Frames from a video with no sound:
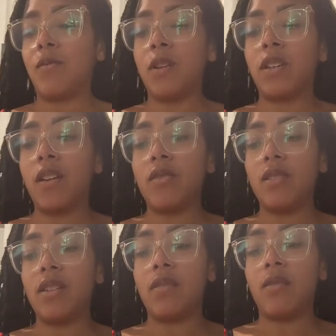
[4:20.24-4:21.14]
What y'all
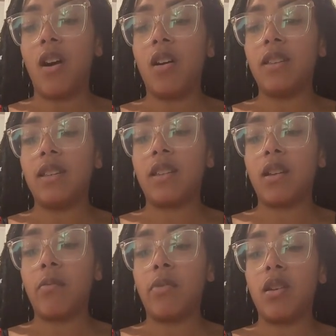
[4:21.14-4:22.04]
doing this on this
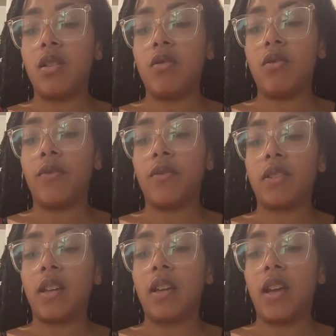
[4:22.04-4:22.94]
beautiful
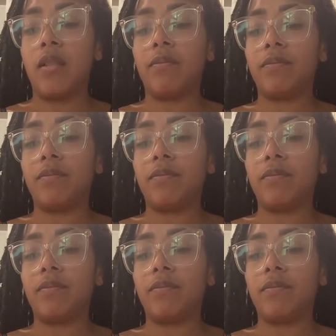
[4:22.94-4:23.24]
Sunday?